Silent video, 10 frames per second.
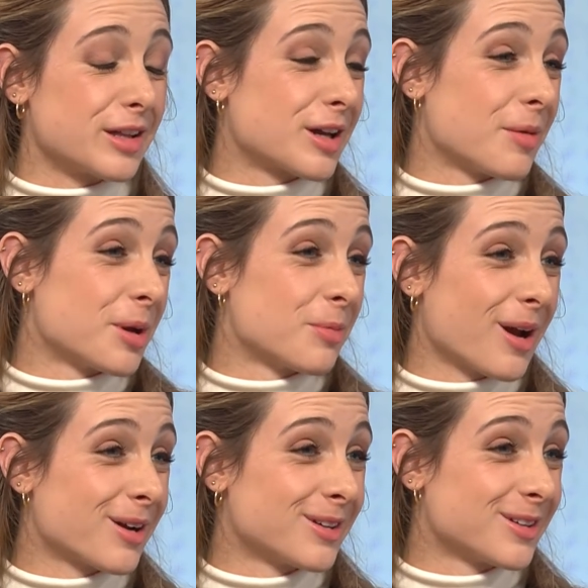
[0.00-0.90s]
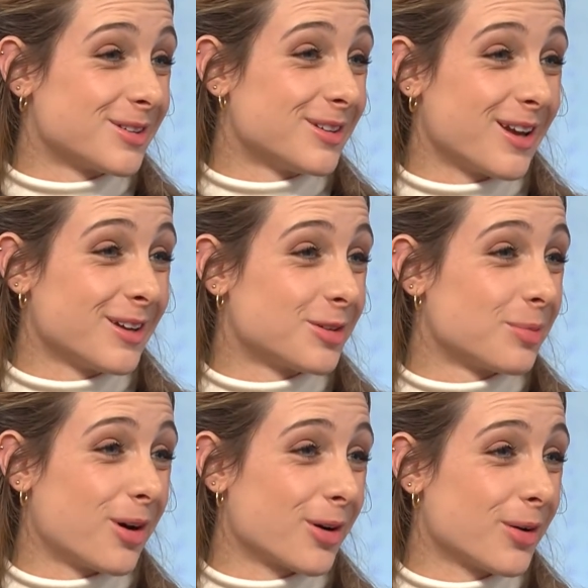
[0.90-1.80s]
is coming back today,
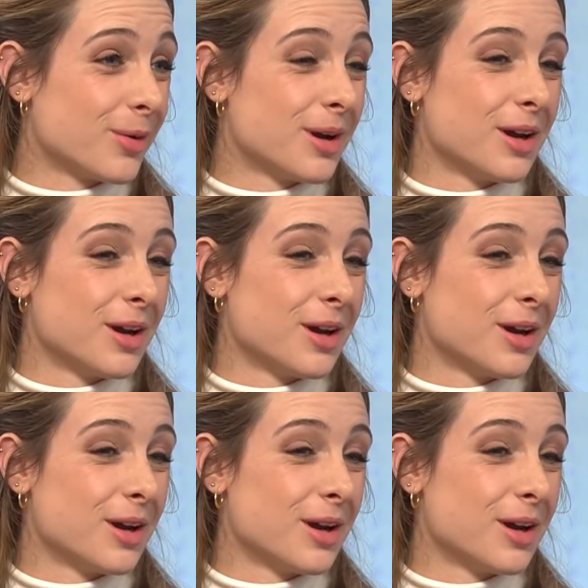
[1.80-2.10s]
tomorrow.